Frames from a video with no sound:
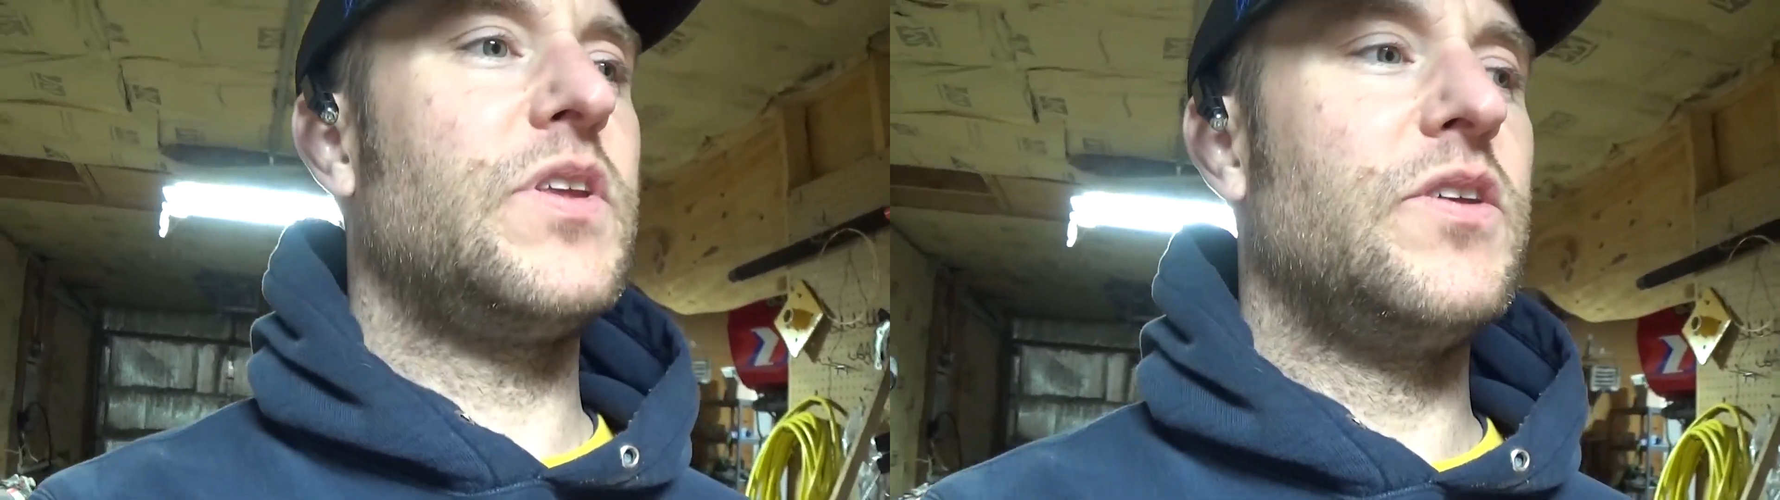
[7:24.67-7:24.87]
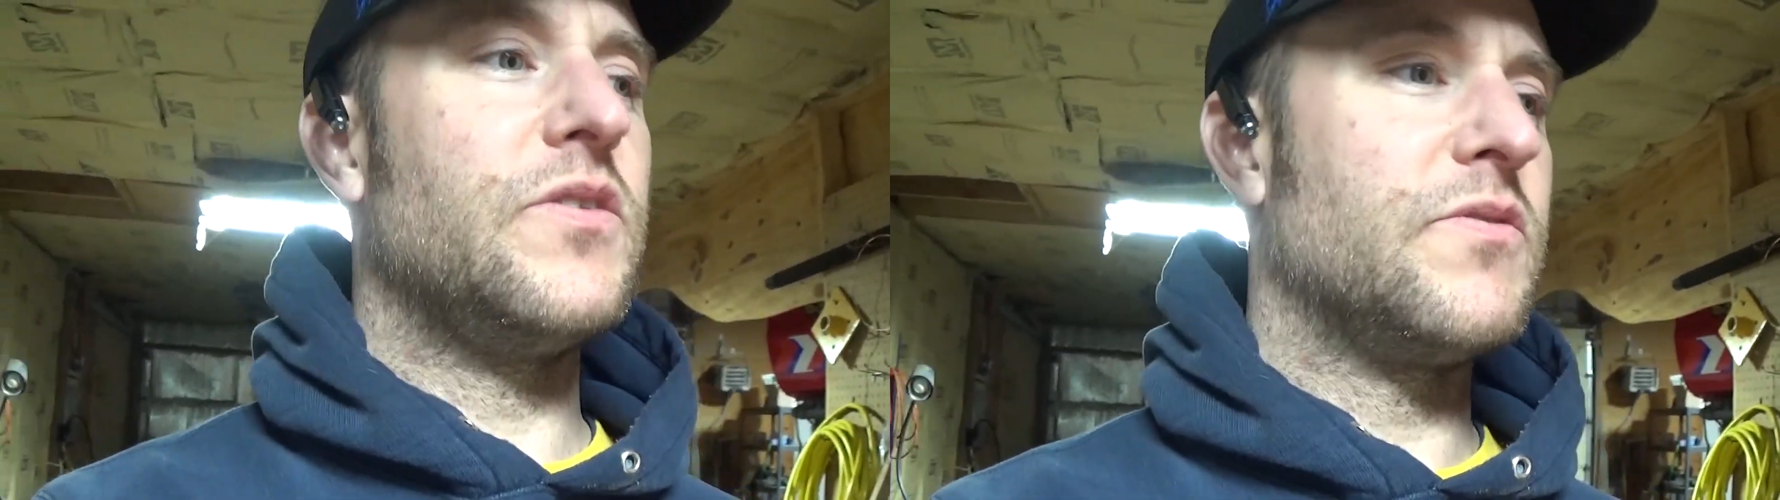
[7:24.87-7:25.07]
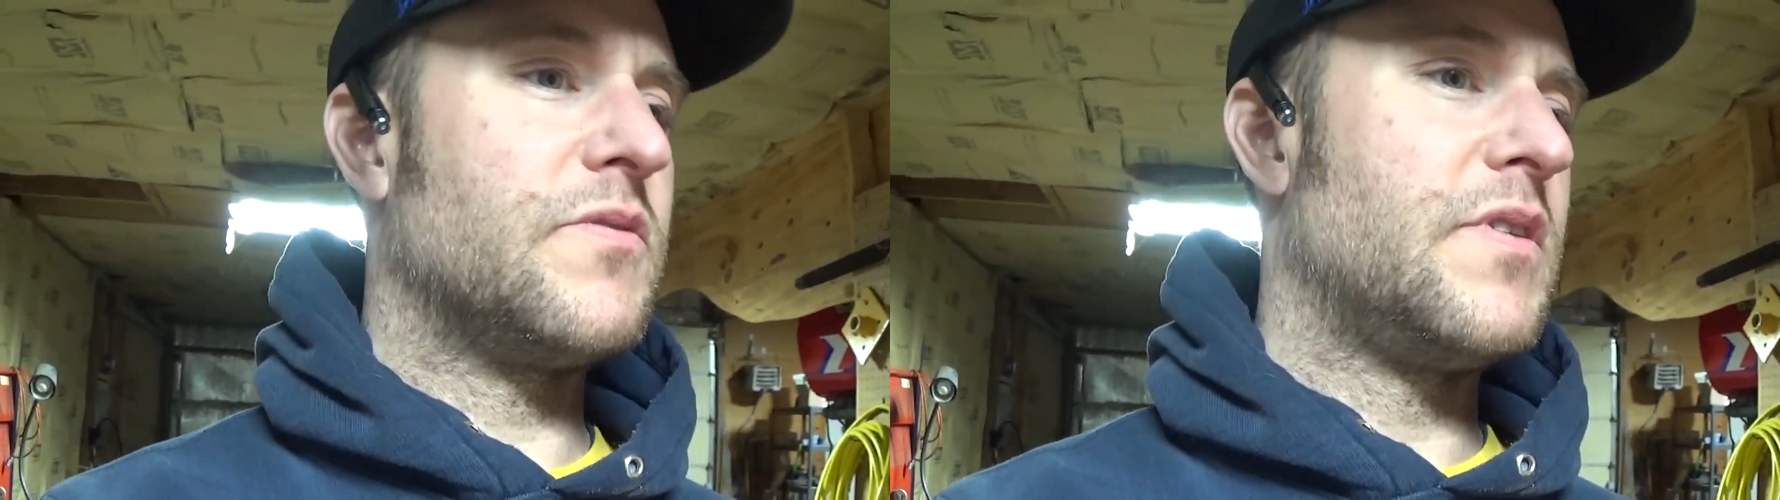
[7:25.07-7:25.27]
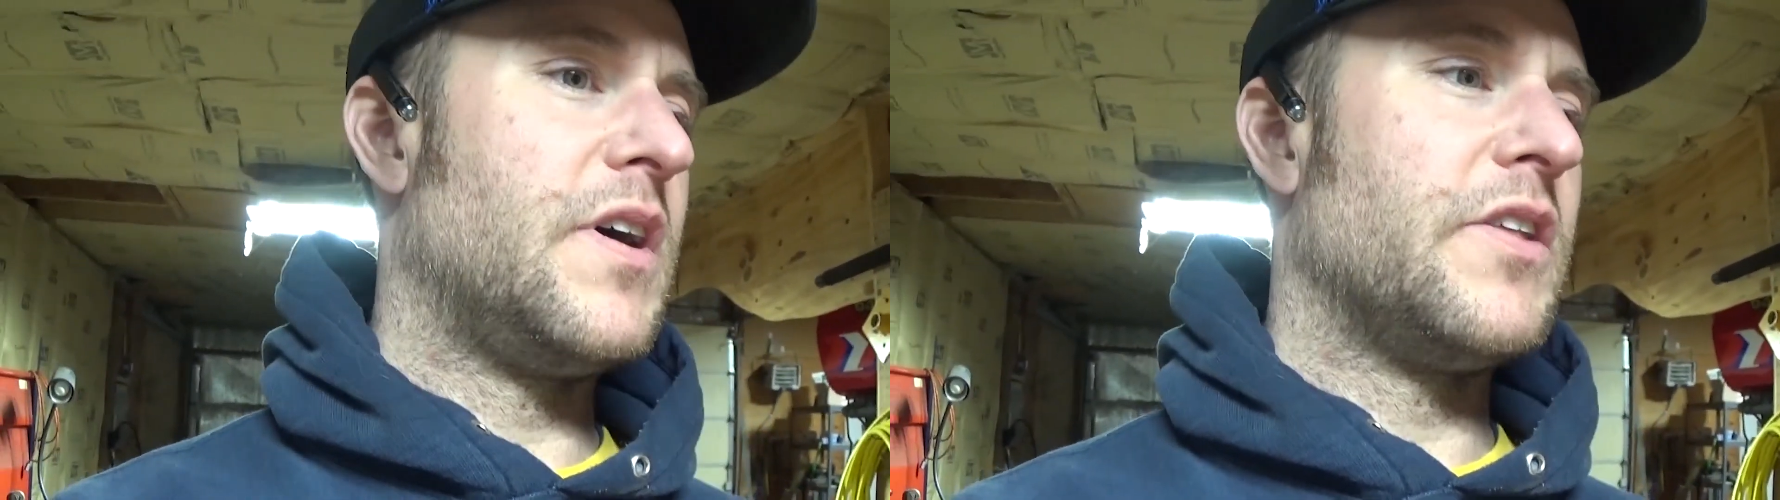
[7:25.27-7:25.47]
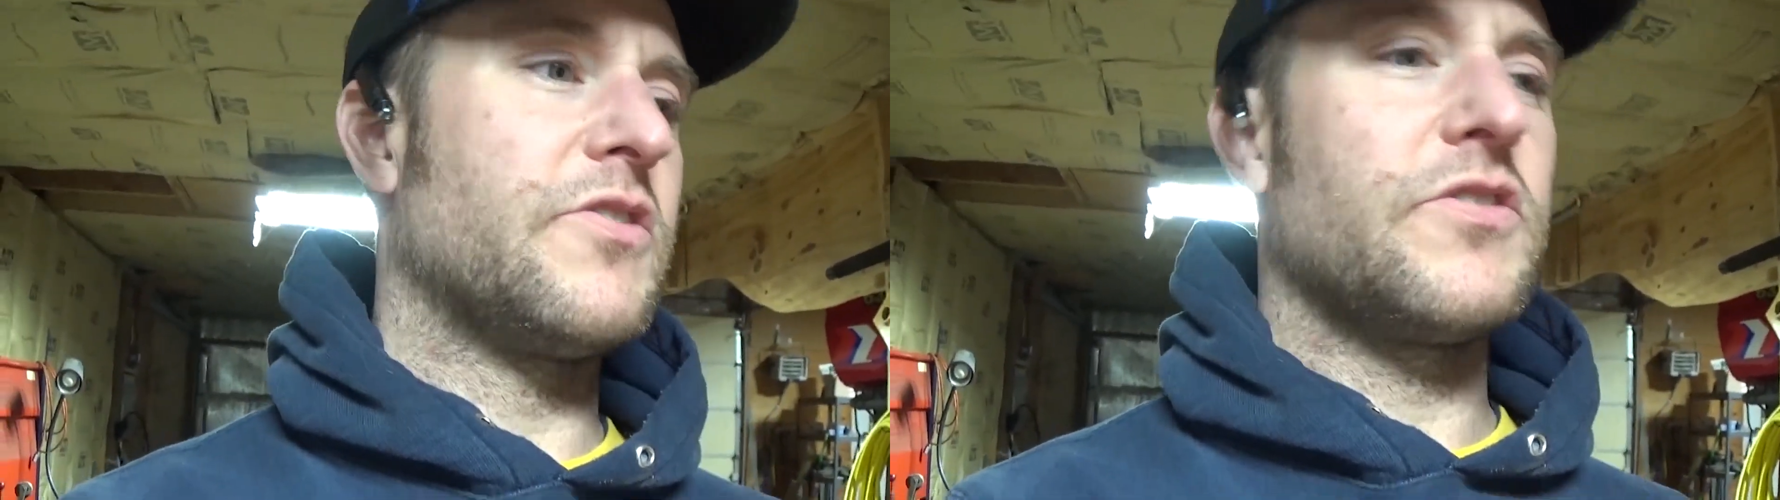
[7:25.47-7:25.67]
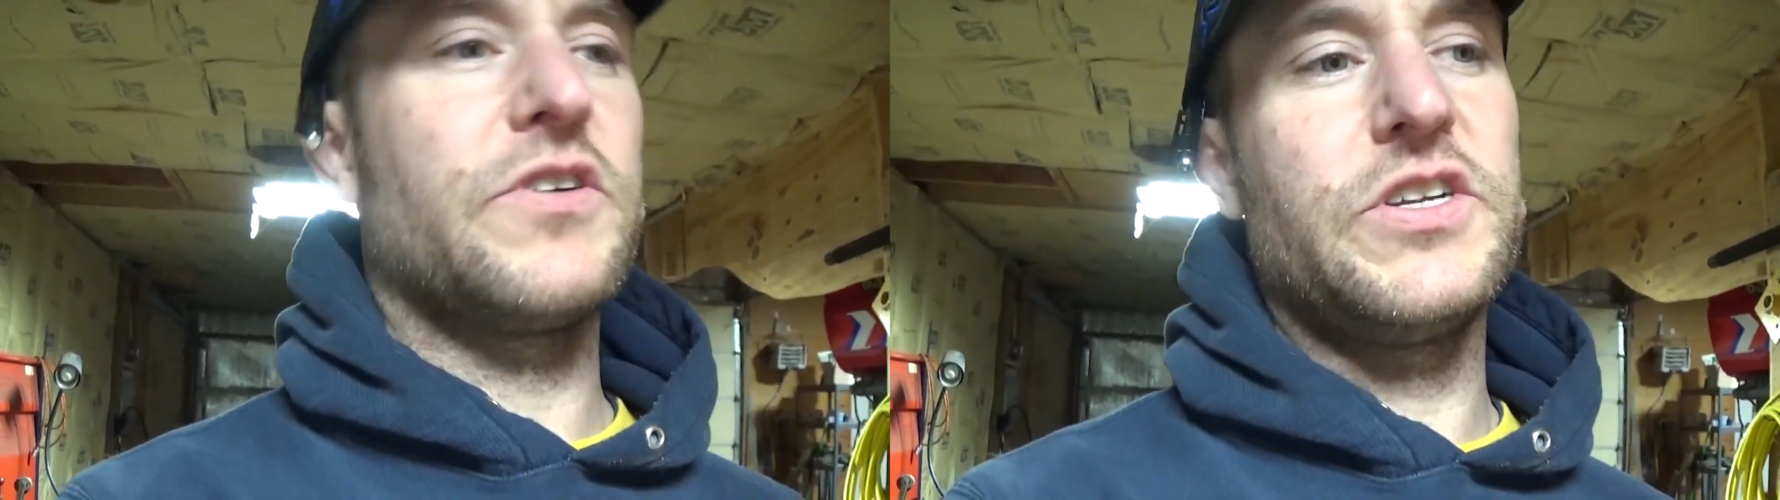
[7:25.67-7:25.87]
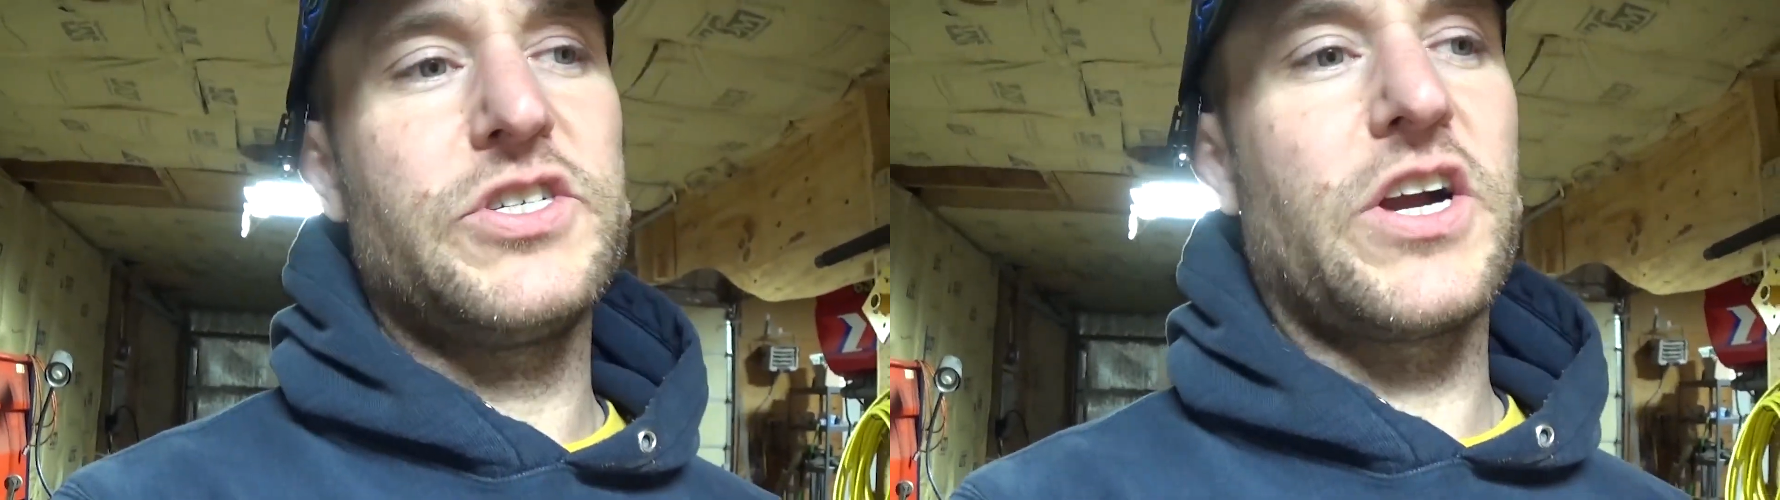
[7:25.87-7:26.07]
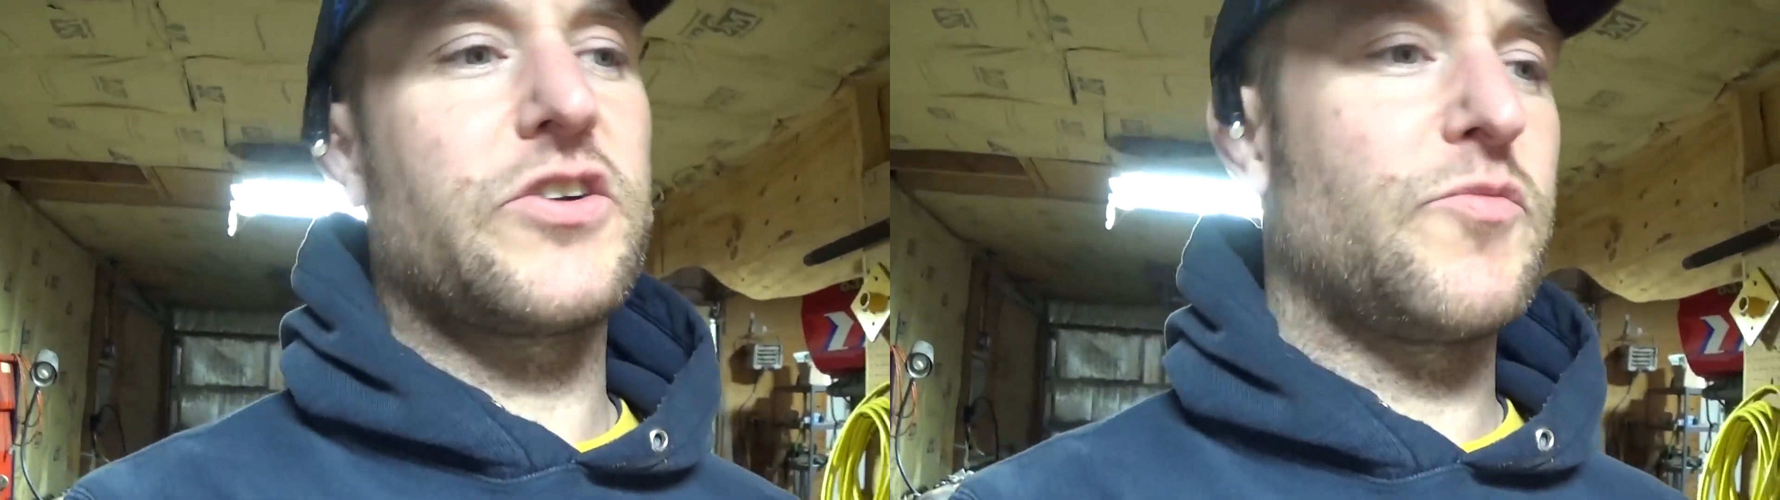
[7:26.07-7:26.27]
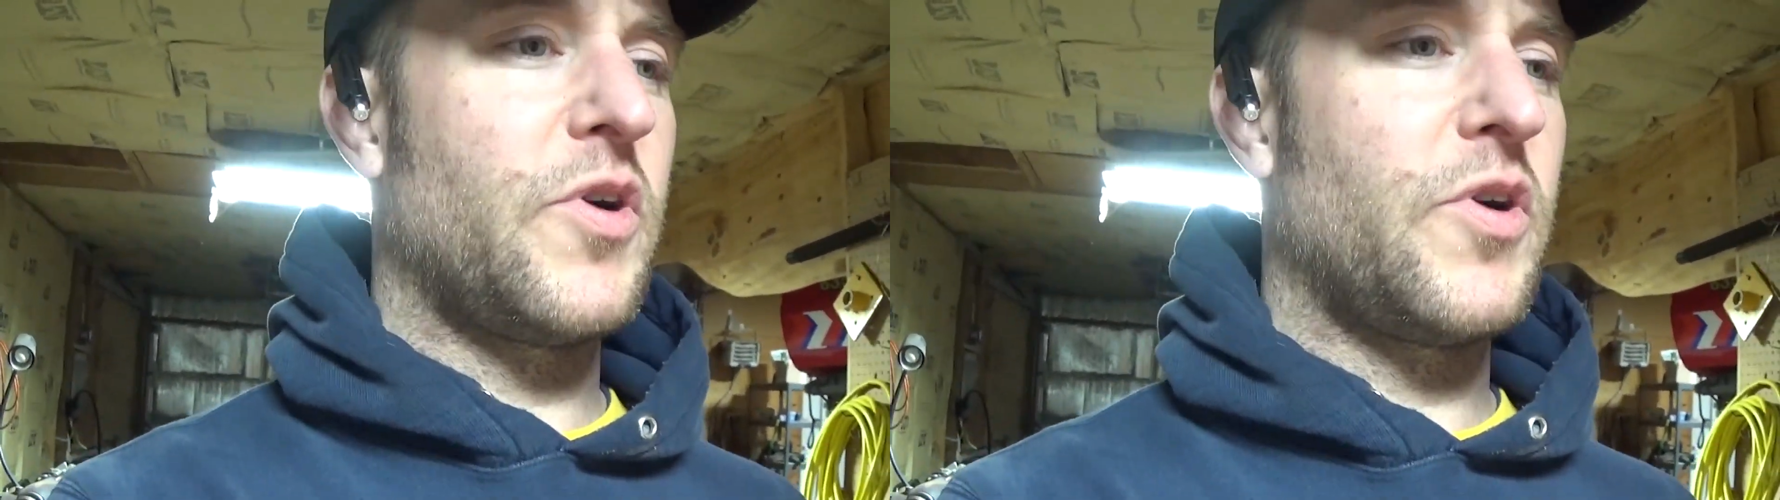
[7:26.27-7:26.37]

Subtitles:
you know, other injector